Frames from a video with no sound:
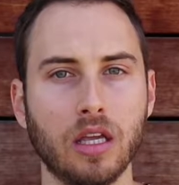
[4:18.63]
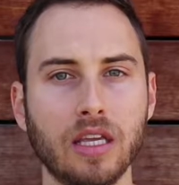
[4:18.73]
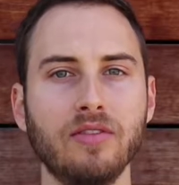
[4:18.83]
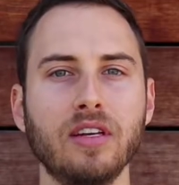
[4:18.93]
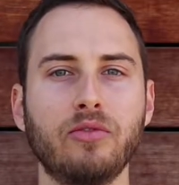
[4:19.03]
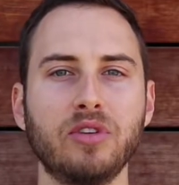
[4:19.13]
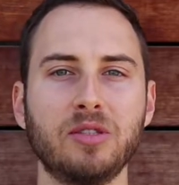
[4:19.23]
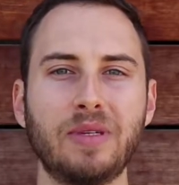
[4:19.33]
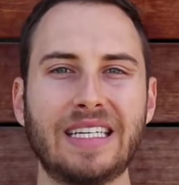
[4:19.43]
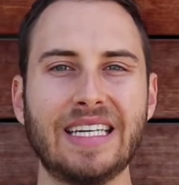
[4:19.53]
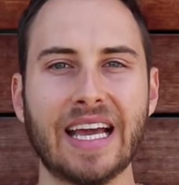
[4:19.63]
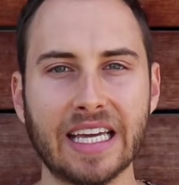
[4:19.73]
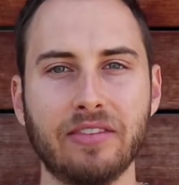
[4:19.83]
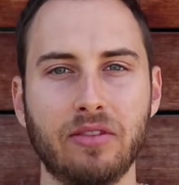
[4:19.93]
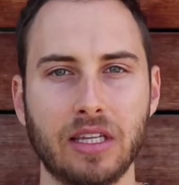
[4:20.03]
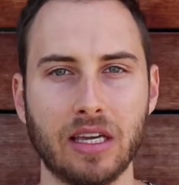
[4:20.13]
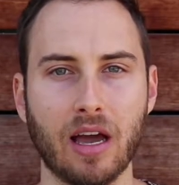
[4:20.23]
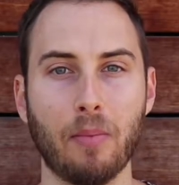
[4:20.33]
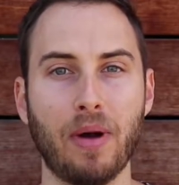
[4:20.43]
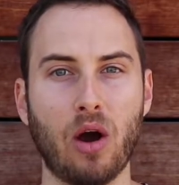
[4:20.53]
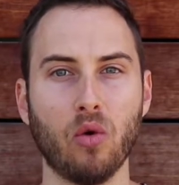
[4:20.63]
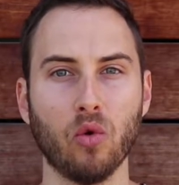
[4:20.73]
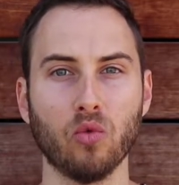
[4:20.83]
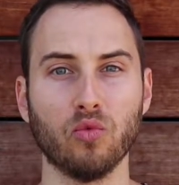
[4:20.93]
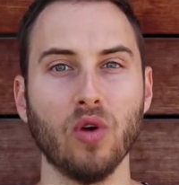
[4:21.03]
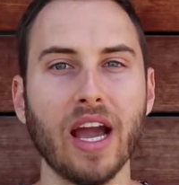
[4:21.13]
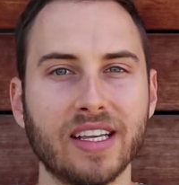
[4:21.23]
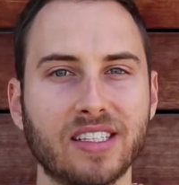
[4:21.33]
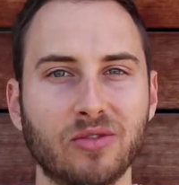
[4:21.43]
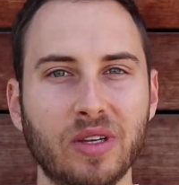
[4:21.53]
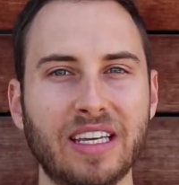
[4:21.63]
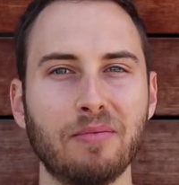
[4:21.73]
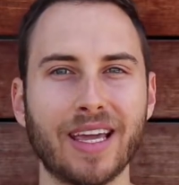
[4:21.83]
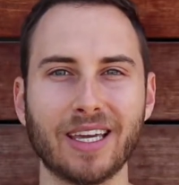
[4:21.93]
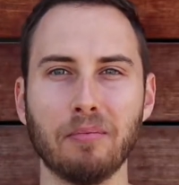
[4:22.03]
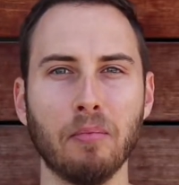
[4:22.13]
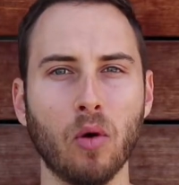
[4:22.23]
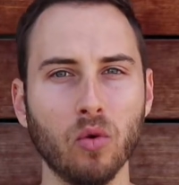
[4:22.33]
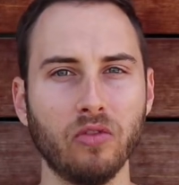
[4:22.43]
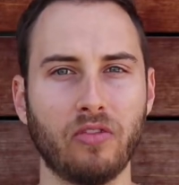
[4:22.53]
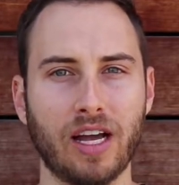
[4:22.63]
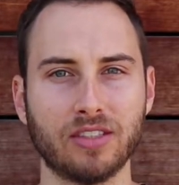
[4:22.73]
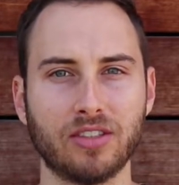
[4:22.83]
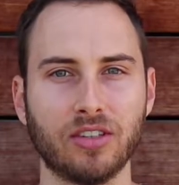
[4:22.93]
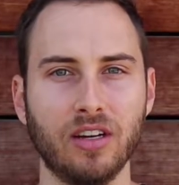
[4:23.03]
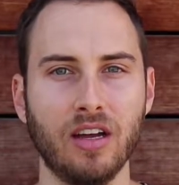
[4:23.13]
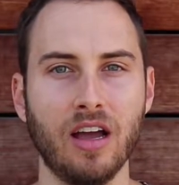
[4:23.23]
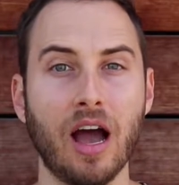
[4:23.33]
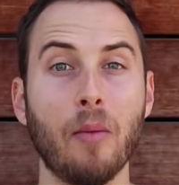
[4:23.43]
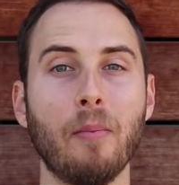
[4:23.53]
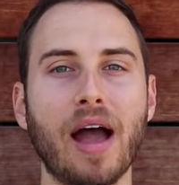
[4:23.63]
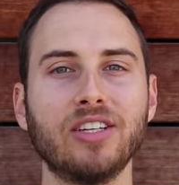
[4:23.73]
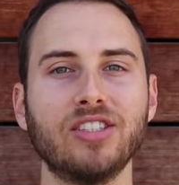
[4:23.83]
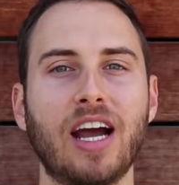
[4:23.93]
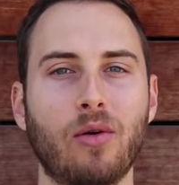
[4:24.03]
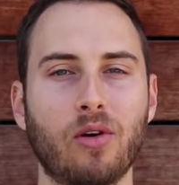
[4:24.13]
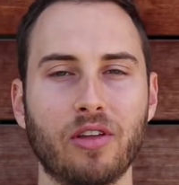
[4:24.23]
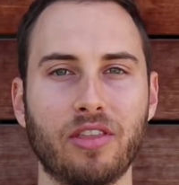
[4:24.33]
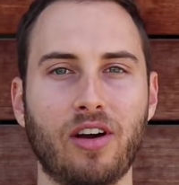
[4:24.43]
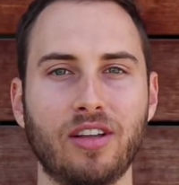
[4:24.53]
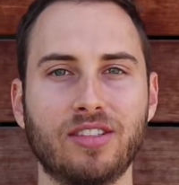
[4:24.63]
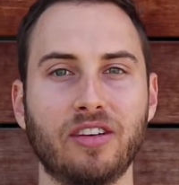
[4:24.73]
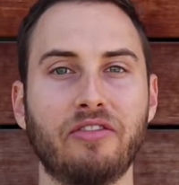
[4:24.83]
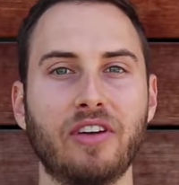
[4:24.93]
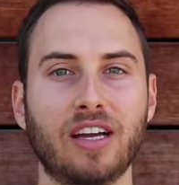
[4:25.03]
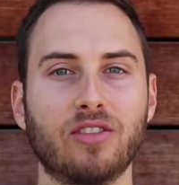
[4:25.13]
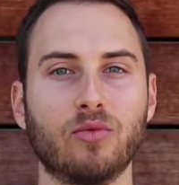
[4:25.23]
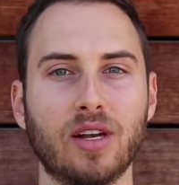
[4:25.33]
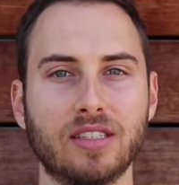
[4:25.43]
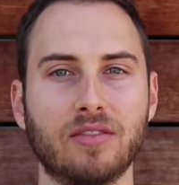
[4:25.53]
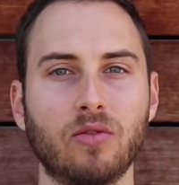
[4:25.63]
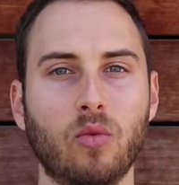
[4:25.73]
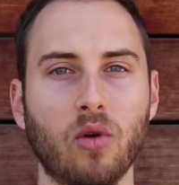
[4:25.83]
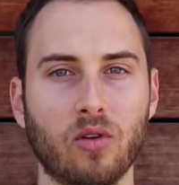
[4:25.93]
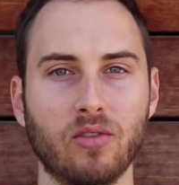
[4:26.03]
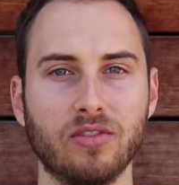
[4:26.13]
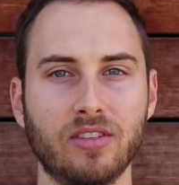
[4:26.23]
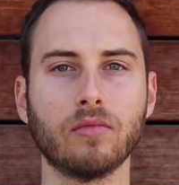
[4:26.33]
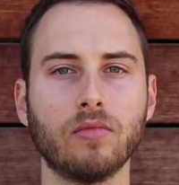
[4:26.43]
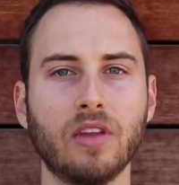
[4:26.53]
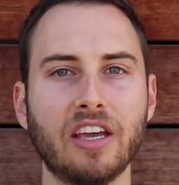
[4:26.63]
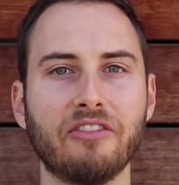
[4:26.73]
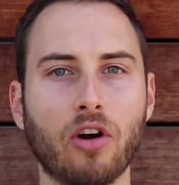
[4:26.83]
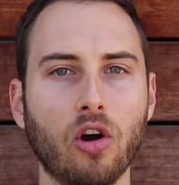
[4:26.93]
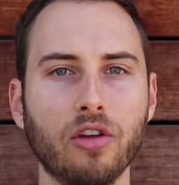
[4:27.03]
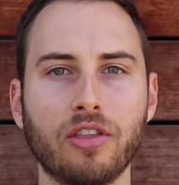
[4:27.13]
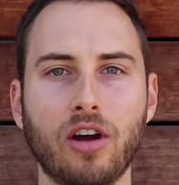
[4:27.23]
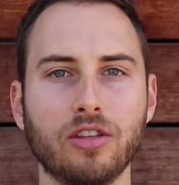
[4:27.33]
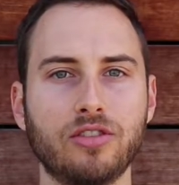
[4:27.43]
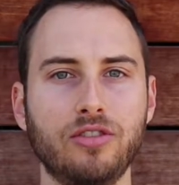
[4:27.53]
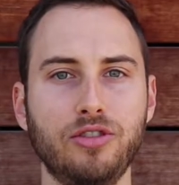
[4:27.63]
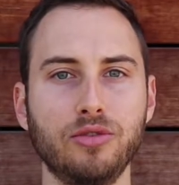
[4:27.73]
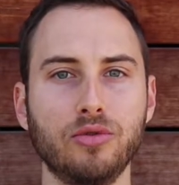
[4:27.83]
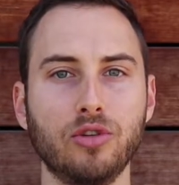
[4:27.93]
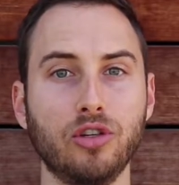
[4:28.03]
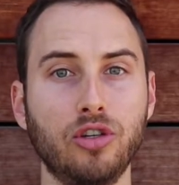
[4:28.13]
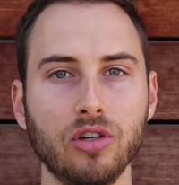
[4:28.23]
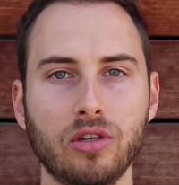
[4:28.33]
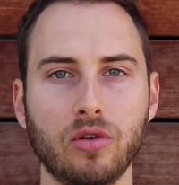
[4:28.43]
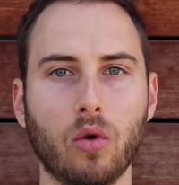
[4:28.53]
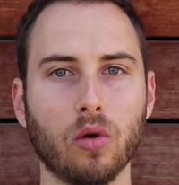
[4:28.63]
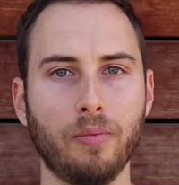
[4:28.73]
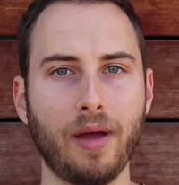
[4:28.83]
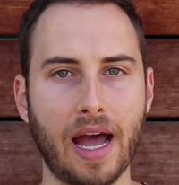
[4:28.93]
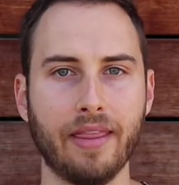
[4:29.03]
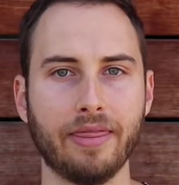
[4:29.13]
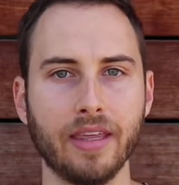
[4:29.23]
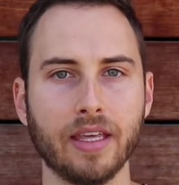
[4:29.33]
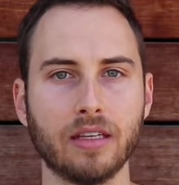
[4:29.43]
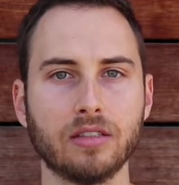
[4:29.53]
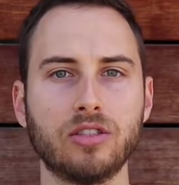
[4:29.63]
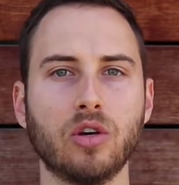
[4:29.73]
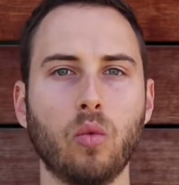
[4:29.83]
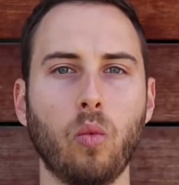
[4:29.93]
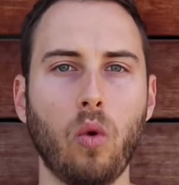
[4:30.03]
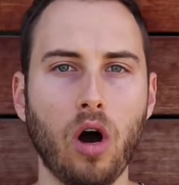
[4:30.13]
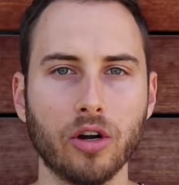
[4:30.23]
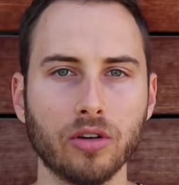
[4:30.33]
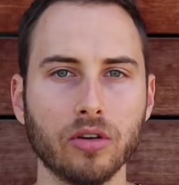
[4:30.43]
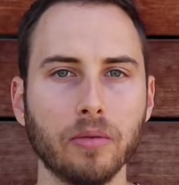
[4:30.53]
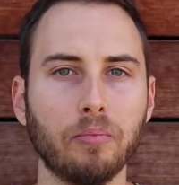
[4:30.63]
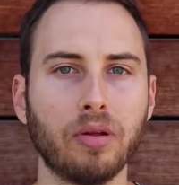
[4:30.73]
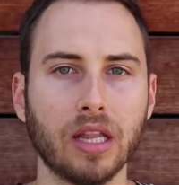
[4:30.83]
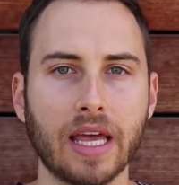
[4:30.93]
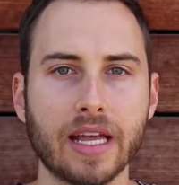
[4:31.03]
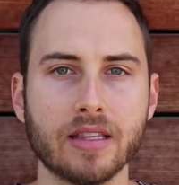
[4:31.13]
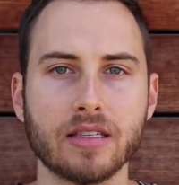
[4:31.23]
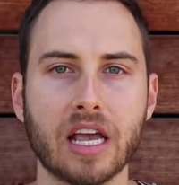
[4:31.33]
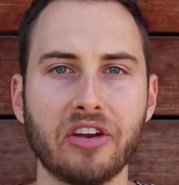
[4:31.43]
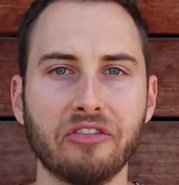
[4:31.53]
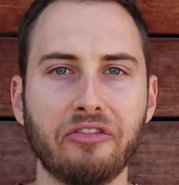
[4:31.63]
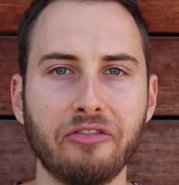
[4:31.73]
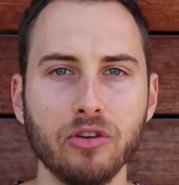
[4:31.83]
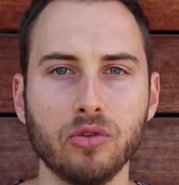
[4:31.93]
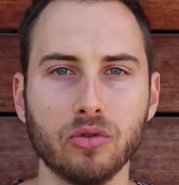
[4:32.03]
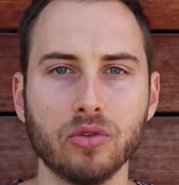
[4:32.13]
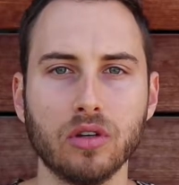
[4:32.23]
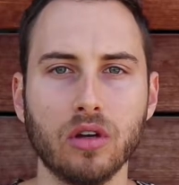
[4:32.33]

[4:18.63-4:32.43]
Even if we speak negatively about rice, we can make it mold faster. Imagine how our thoughts affect the rest of the world. If our thoughts do good or bad things to water, plants, and food,